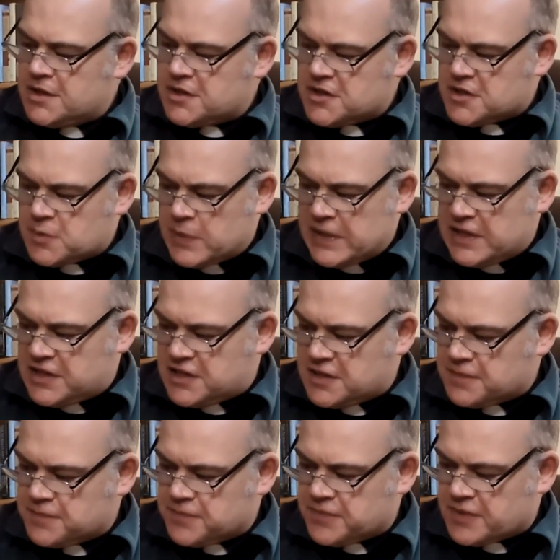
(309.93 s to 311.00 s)
sweet,
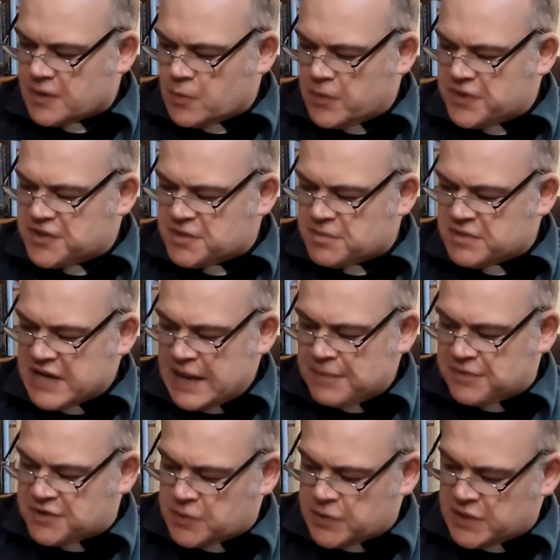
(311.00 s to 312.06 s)
with some
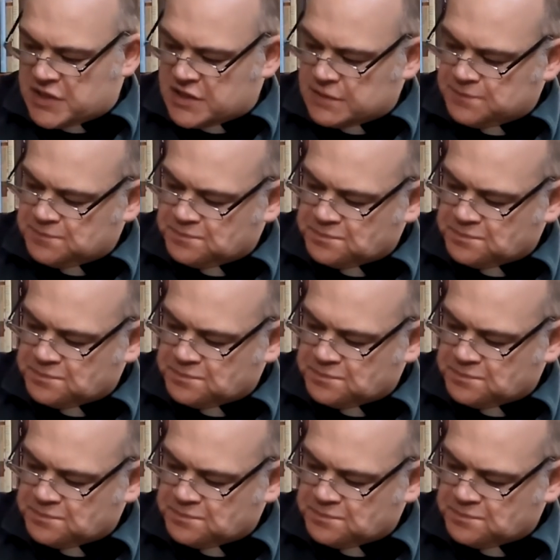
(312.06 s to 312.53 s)
depth to it.